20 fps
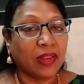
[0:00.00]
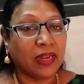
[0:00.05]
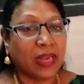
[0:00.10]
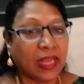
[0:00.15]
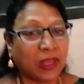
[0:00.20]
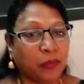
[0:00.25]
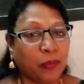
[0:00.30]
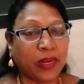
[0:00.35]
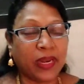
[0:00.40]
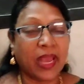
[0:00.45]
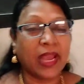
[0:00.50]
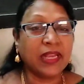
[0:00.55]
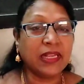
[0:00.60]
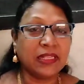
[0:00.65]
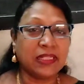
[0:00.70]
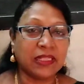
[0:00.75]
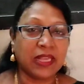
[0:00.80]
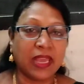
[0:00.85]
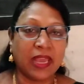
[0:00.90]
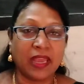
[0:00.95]
Like when I
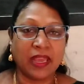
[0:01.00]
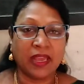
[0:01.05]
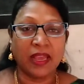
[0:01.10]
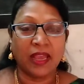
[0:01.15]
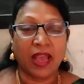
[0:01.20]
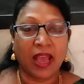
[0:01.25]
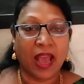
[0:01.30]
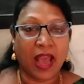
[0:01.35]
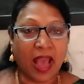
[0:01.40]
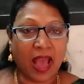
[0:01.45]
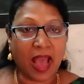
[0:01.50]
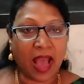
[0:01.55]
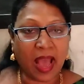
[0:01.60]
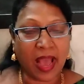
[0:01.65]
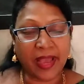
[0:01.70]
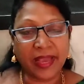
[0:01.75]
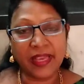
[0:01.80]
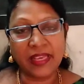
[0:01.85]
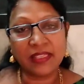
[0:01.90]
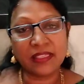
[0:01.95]
say
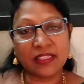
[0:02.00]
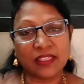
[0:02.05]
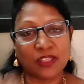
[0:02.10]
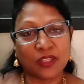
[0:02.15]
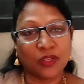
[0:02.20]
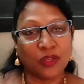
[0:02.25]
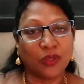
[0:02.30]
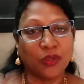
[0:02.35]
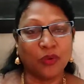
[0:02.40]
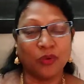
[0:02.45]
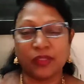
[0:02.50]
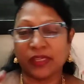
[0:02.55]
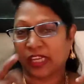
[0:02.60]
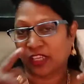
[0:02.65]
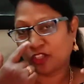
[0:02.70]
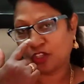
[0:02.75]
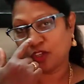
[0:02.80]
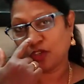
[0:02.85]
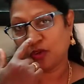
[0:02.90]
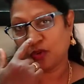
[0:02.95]
eyes, you'll
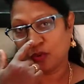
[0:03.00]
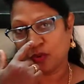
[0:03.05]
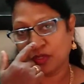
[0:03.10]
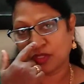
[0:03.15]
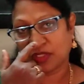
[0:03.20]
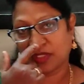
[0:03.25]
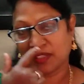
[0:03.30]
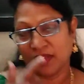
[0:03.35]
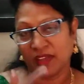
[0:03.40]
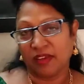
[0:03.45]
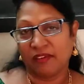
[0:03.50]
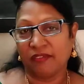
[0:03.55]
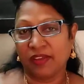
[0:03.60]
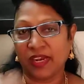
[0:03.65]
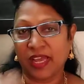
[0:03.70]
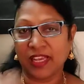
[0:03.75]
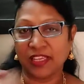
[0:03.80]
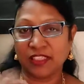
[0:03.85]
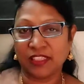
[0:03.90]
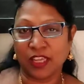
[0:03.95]
touch your nose. When
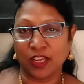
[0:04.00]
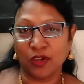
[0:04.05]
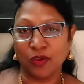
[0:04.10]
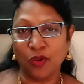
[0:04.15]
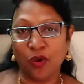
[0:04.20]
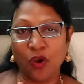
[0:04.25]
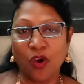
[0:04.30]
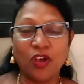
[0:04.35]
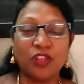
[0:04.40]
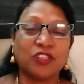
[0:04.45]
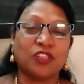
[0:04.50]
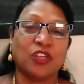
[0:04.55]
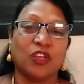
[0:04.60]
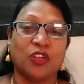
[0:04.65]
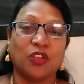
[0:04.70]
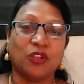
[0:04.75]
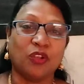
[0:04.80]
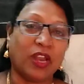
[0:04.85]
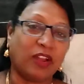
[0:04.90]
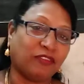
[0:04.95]
I say nose,
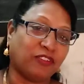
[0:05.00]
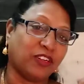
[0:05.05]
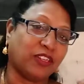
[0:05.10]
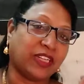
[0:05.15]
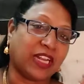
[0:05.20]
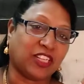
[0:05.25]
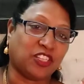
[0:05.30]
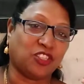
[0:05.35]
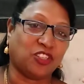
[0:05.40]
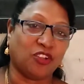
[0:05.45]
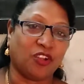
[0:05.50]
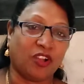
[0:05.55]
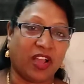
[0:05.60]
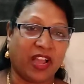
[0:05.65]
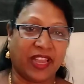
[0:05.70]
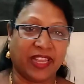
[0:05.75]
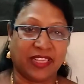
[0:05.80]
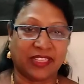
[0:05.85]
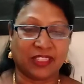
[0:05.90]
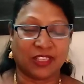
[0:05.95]
you'll have to touch your
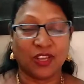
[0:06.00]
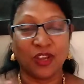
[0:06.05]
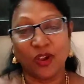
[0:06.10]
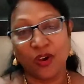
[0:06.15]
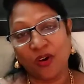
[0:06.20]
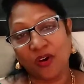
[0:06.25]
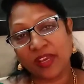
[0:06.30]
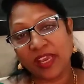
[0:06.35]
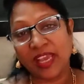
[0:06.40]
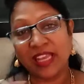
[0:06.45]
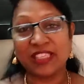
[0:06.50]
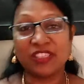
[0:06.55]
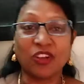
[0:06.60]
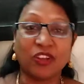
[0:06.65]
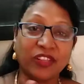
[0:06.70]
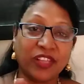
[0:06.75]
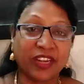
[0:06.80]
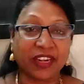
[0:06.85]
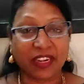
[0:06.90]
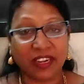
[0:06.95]
eyes. Okay, it's
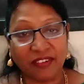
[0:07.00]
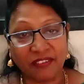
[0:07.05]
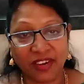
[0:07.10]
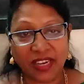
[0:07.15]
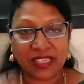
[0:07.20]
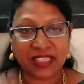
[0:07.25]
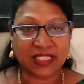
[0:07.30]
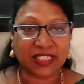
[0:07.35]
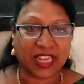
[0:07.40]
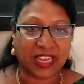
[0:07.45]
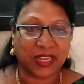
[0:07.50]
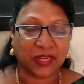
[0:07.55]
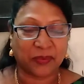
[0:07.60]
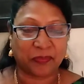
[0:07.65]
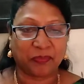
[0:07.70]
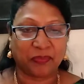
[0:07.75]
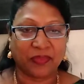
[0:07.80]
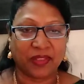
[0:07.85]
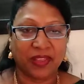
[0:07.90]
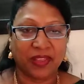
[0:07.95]
on the reverse side.
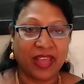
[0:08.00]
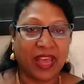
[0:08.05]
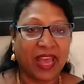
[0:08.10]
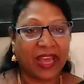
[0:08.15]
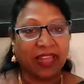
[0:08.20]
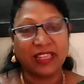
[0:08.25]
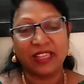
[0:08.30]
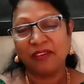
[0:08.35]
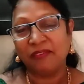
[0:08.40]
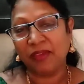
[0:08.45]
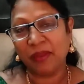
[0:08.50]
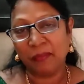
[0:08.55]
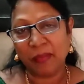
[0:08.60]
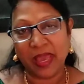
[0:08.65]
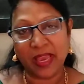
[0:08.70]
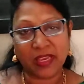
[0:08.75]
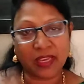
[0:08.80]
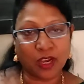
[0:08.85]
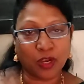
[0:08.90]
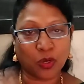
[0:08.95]
And then we
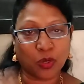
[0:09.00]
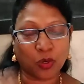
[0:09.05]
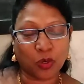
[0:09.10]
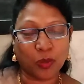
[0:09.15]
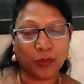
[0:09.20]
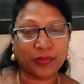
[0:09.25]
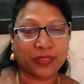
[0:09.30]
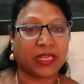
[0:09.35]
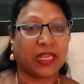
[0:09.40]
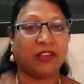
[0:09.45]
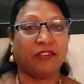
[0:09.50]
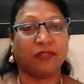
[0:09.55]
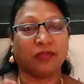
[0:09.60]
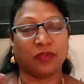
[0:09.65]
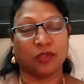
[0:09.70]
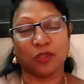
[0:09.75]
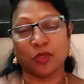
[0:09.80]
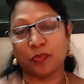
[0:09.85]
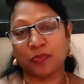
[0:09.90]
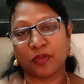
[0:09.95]
make a group, say
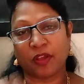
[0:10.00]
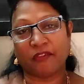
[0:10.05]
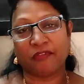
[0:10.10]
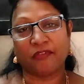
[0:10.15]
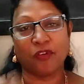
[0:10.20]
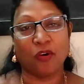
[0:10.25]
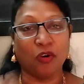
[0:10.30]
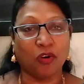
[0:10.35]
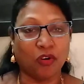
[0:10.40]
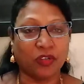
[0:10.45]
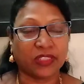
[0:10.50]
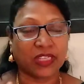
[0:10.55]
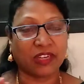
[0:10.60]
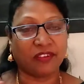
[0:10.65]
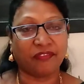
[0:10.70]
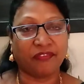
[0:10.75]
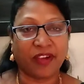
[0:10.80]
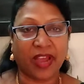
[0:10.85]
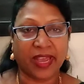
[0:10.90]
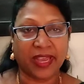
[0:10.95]
groups of 4s
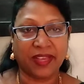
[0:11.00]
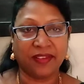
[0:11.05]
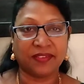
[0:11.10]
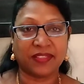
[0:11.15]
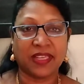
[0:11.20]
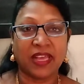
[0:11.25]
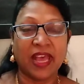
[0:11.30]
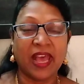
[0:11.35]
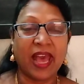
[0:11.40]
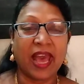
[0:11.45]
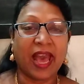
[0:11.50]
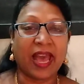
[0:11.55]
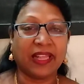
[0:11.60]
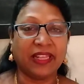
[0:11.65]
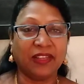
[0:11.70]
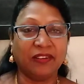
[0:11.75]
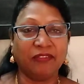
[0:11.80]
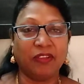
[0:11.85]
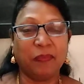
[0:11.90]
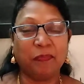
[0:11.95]
and 5s,
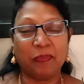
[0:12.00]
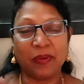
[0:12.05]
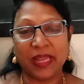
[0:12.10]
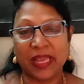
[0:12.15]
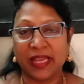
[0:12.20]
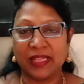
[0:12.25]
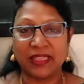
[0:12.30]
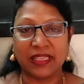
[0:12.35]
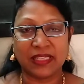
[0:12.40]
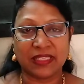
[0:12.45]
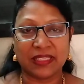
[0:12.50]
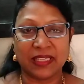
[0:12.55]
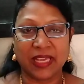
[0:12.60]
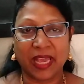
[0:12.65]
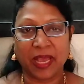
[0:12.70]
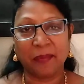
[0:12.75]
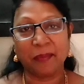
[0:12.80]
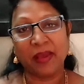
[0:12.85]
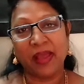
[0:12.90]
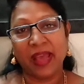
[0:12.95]
and then we play this
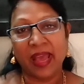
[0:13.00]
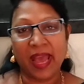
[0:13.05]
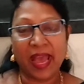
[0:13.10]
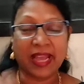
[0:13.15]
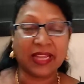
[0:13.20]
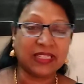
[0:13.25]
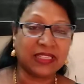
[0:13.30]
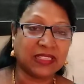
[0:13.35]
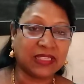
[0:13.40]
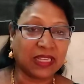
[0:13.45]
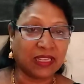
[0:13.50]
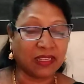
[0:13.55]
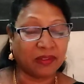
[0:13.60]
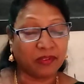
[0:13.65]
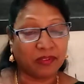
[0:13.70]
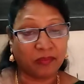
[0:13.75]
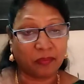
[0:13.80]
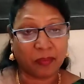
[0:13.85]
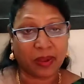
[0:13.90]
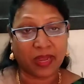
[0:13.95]
game and say
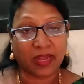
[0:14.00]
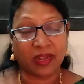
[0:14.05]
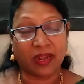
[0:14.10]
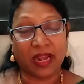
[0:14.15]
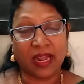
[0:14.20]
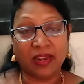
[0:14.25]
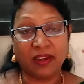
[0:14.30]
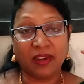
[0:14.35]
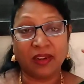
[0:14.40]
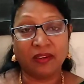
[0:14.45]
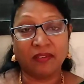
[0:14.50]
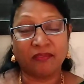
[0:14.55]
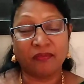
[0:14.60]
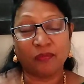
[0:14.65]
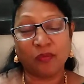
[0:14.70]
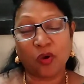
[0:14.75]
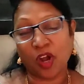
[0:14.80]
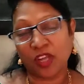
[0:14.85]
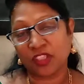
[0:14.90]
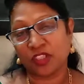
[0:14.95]
and
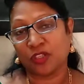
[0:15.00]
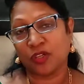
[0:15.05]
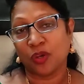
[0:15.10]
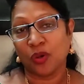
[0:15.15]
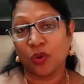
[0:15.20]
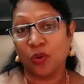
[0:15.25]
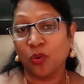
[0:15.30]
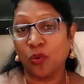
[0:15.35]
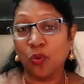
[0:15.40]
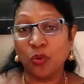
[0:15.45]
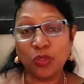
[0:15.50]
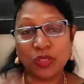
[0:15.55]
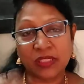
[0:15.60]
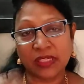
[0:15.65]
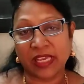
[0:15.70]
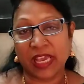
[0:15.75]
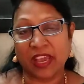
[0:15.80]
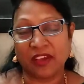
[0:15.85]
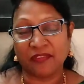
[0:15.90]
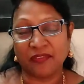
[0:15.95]
watch who's
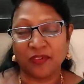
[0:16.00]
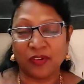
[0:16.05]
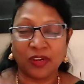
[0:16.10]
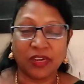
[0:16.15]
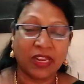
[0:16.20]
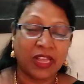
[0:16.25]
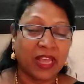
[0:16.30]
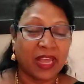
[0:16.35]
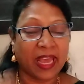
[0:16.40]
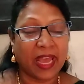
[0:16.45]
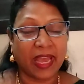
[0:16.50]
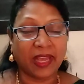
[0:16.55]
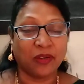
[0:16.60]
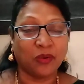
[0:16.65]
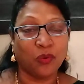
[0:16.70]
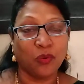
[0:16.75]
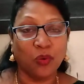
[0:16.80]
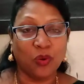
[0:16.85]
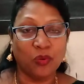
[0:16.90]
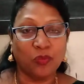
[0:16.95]
careful and
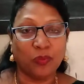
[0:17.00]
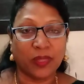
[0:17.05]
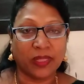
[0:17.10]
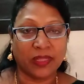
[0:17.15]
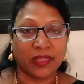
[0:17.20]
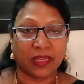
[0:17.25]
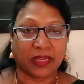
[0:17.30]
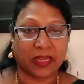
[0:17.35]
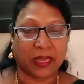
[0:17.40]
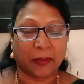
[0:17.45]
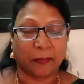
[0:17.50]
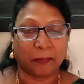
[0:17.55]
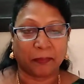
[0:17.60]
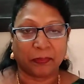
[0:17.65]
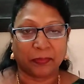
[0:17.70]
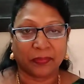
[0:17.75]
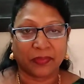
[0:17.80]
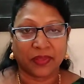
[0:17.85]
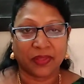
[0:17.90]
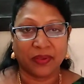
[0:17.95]
who will win the game.
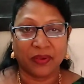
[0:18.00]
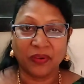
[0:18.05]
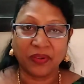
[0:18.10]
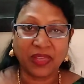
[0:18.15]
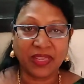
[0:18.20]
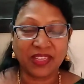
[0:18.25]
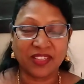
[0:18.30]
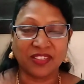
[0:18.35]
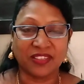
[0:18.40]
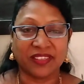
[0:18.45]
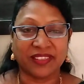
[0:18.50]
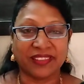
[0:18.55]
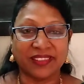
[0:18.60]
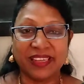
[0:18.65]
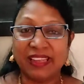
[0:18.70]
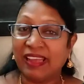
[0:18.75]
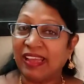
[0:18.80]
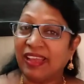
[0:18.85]
Okay, children.